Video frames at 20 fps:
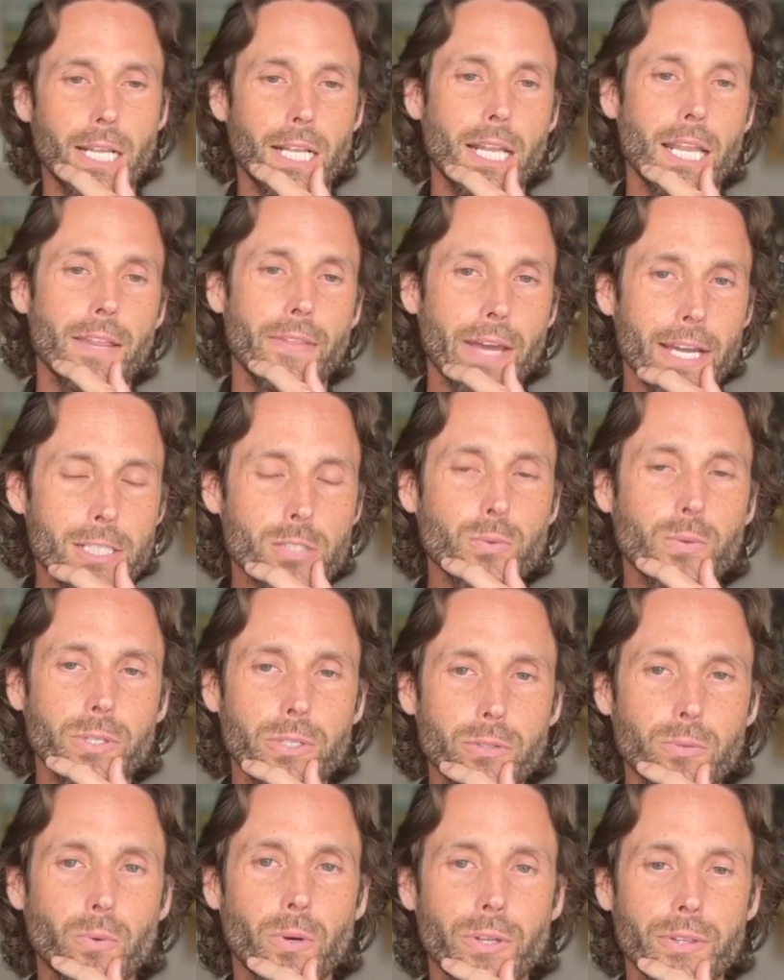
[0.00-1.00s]
That's what
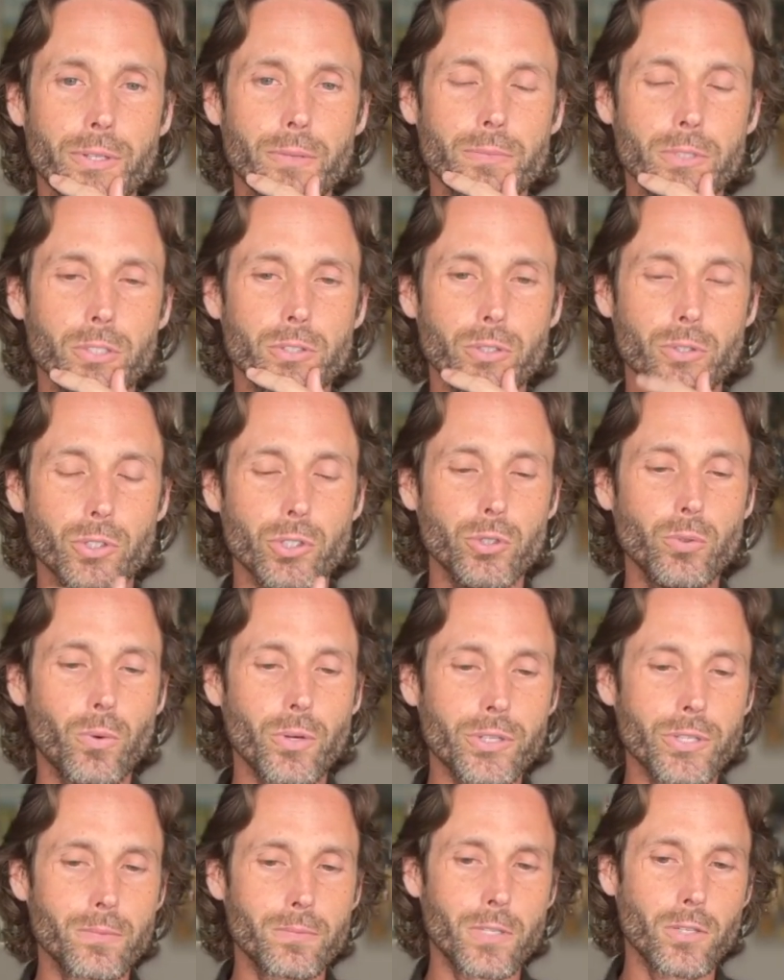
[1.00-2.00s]
you want them to do. You
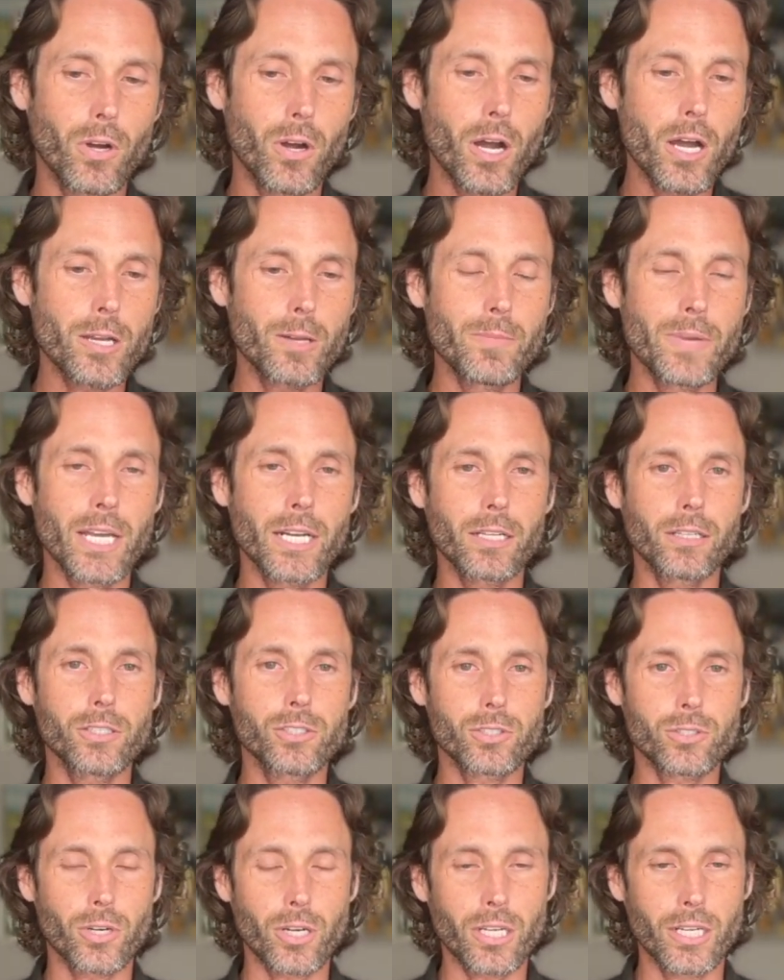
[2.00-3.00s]
want them to automatically
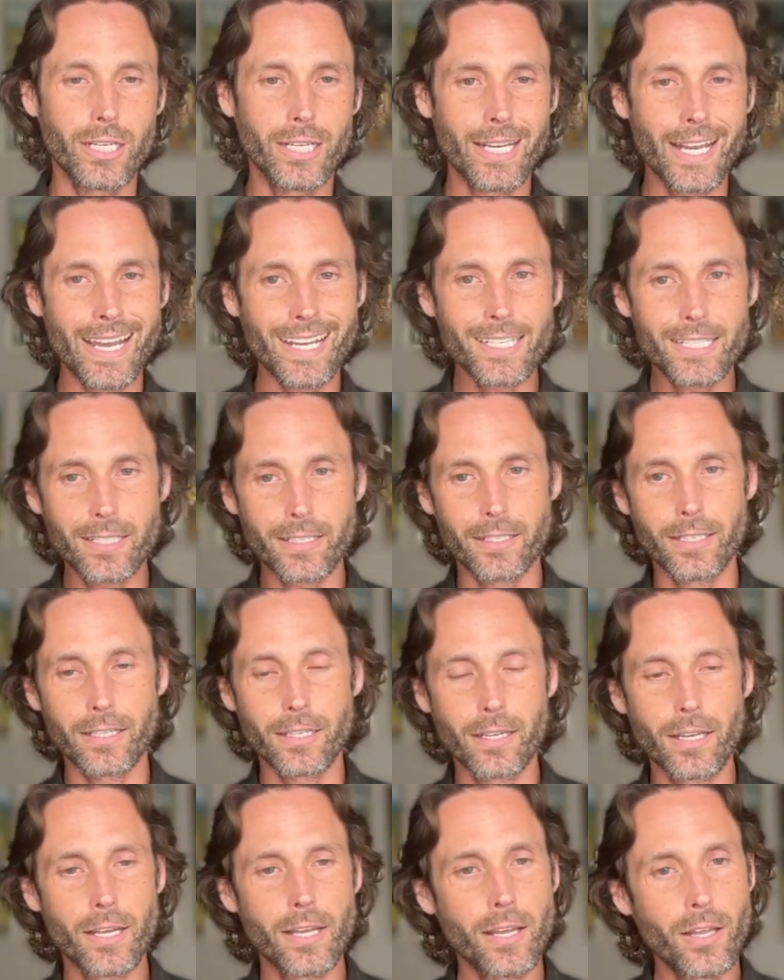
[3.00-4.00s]
start
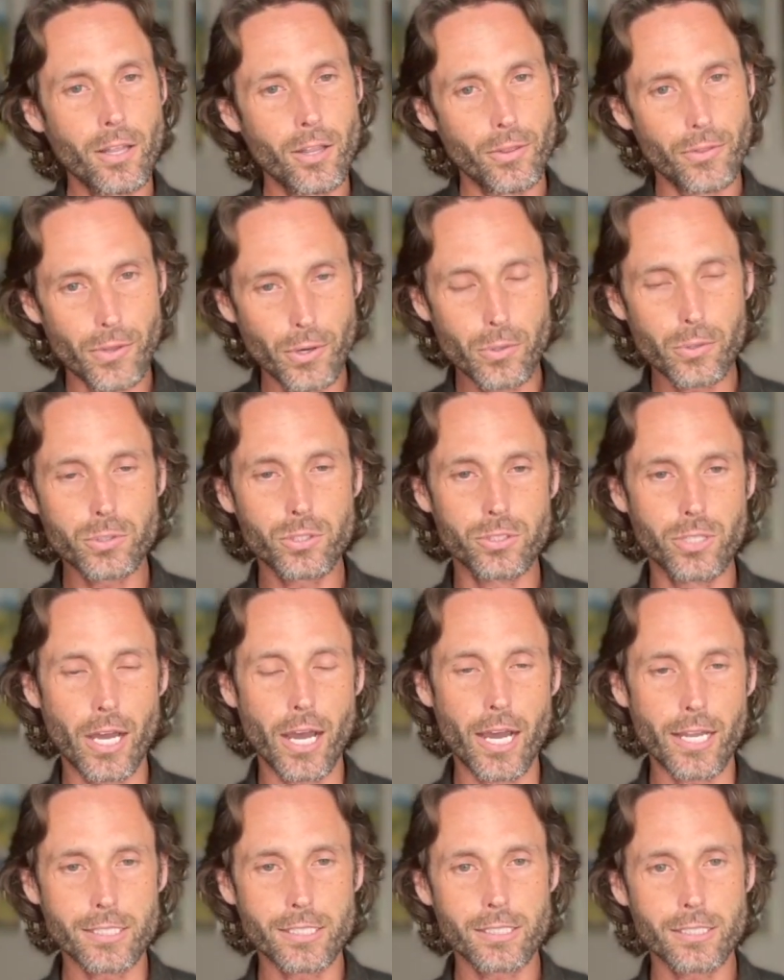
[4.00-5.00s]
connecting those
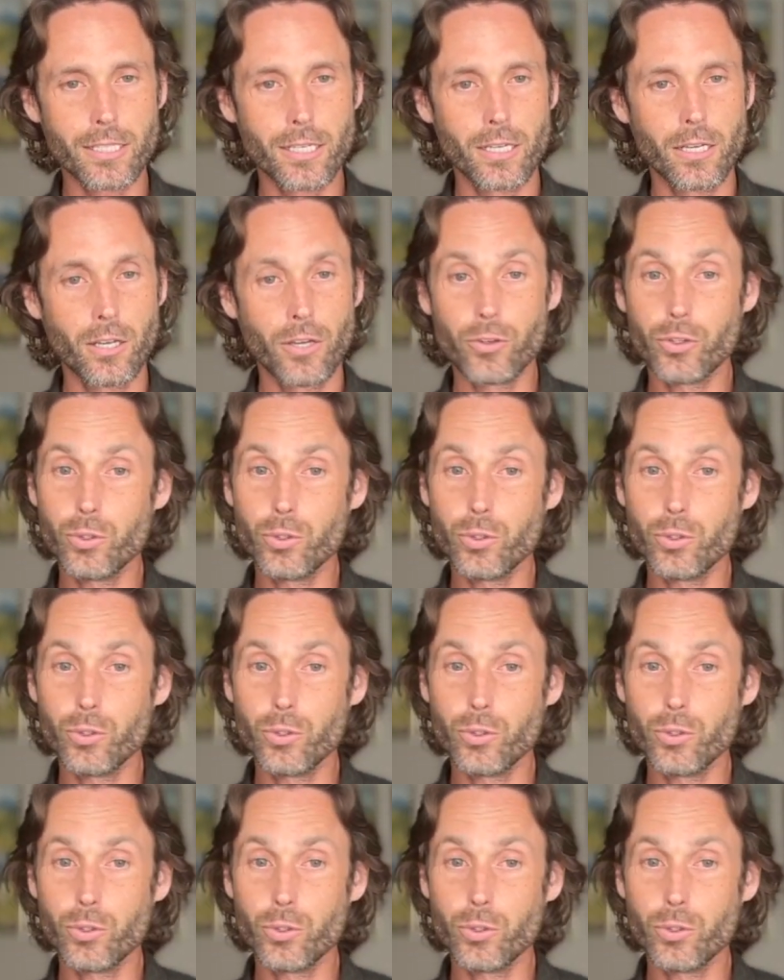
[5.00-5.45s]
dots. You